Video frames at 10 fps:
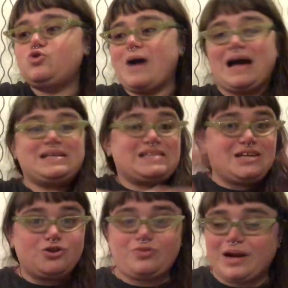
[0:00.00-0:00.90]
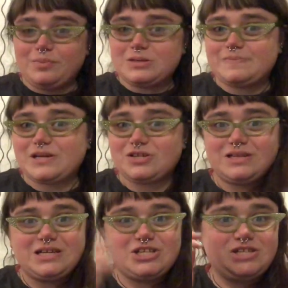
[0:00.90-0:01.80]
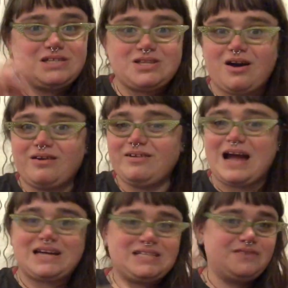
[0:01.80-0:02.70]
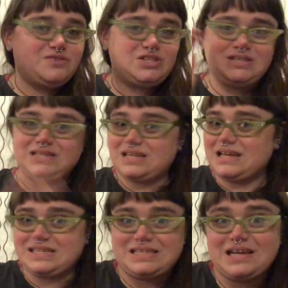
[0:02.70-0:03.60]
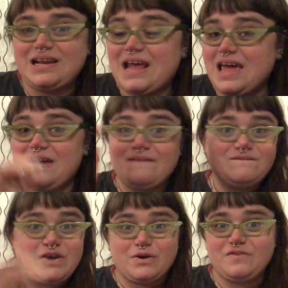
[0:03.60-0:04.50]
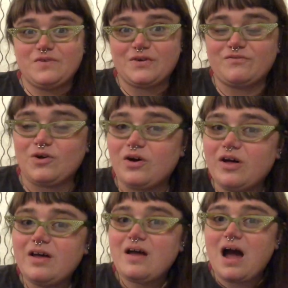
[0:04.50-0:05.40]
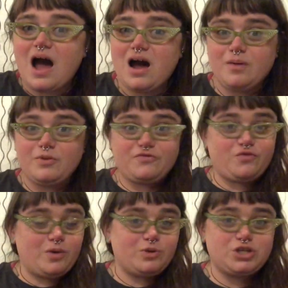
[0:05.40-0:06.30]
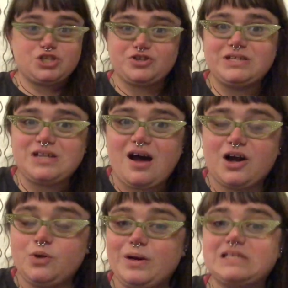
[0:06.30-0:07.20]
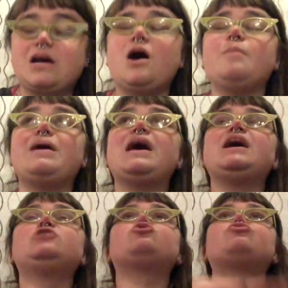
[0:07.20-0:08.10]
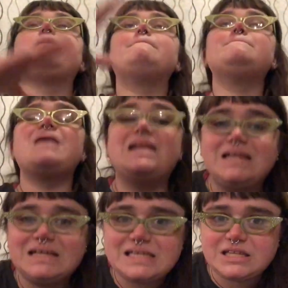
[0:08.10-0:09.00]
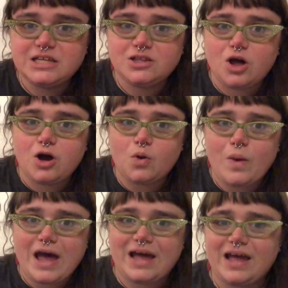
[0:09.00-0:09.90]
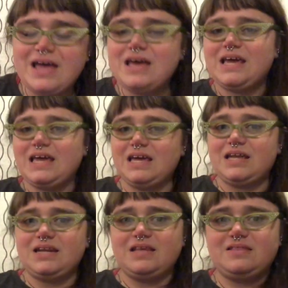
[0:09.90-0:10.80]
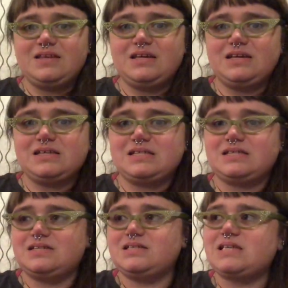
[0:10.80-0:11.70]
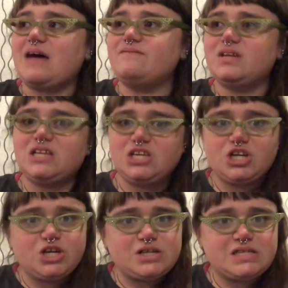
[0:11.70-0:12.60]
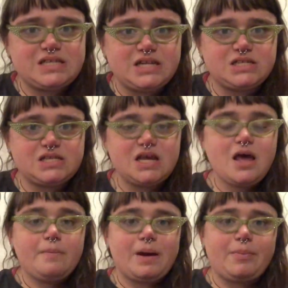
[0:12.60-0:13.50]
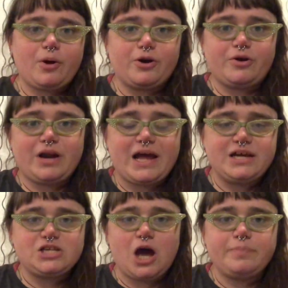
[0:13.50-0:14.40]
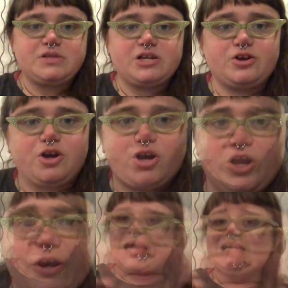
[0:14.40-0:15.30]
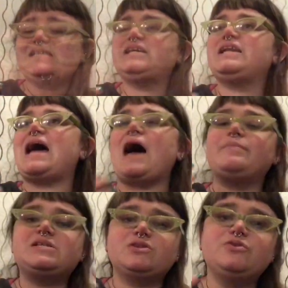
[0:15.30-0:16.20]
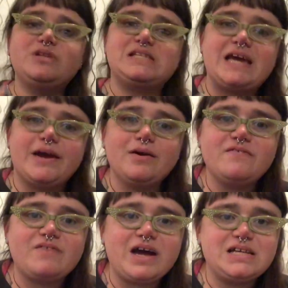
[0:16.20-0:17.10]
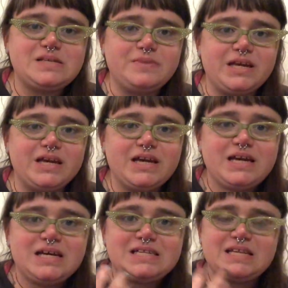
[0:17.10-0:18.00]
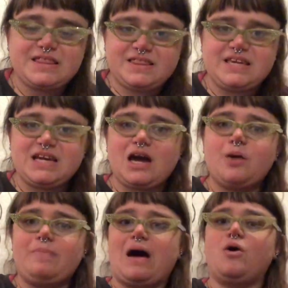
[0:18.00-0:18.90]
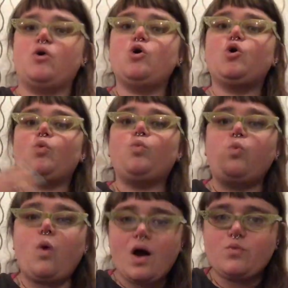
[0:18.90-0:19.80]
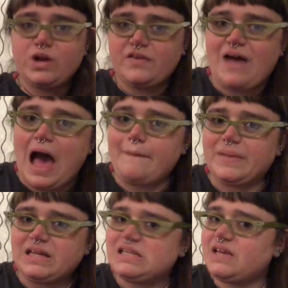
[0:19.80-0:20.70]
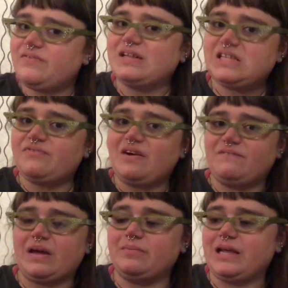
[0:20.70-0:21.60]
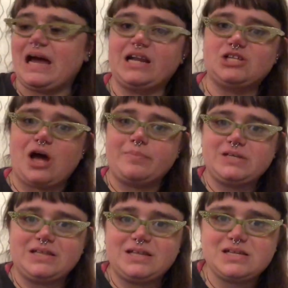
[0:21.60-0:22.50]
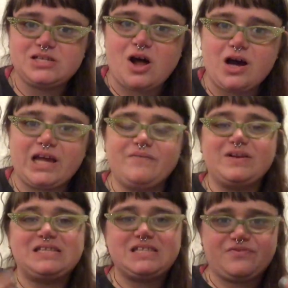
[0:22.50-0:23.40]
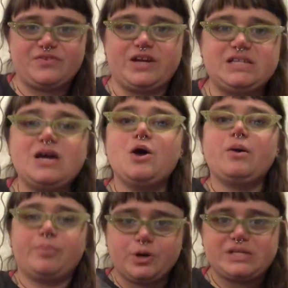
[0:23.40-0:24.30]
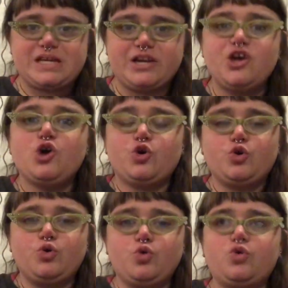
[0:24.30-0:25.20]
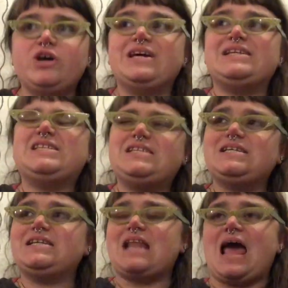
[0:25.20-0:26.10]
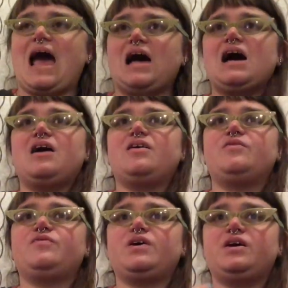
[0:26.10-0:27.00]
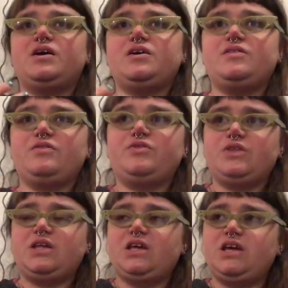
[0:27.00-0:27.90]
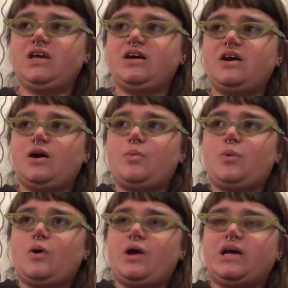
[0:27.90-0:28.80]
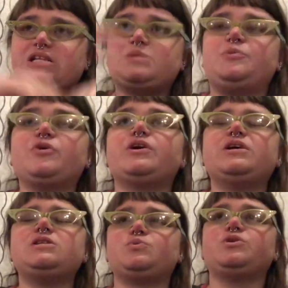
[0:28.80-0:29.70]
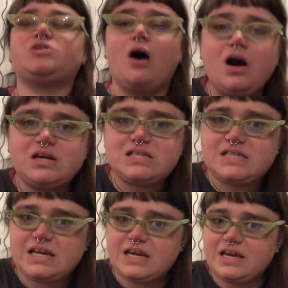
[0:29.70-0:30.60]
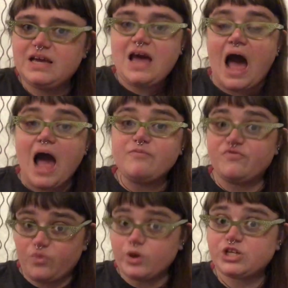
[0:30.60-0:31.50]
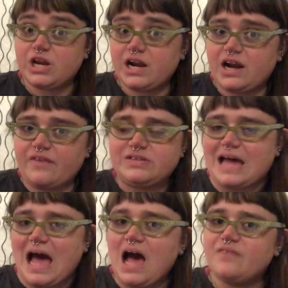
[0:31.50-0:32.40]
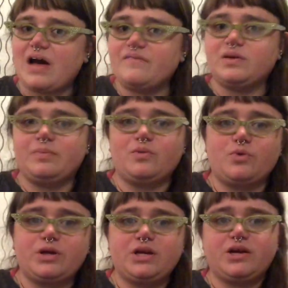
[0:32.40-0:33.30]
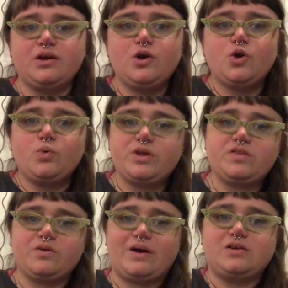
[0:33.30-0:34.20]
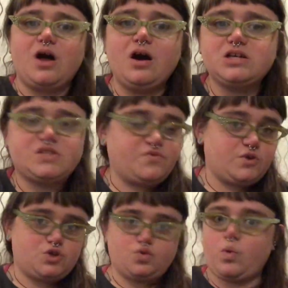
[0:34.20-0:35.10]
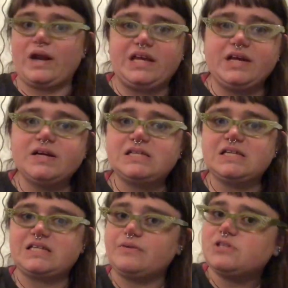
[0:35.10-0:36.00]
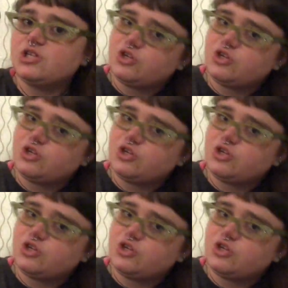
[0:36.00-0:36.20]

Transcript: who has incredible special needs. She's dog reactive. She's, as I said, a very fearful former street dog who has come a tremendously long way in the 7 years since my partner and I adopted her. And it absolutely terrifies me to think about what would have happened if a different family had adopted this dog, if a different person who didn't have the experience with dogs that I'm fortunate enough to have, having been working with and around dogs for 20 years since I was a